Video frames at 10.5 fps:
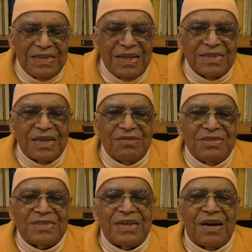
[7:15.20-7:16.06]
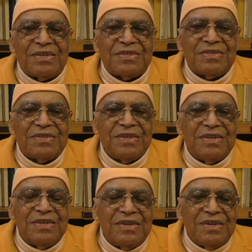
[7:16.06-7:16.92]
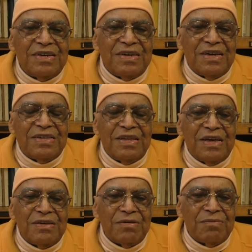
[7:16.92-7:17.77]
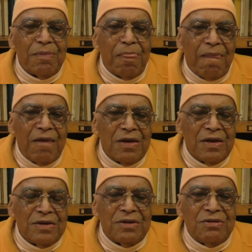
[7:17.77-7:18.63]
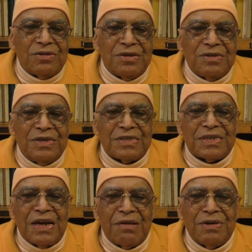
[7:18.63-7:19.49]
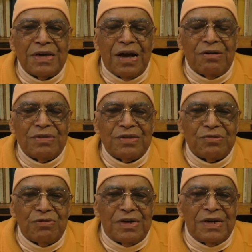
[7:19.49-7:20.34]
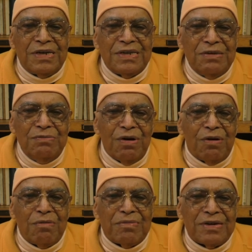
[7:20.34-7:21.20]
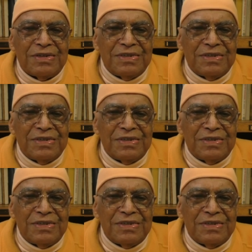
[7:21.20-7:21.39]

That's how it starts. And then it goes on describing how this world evolved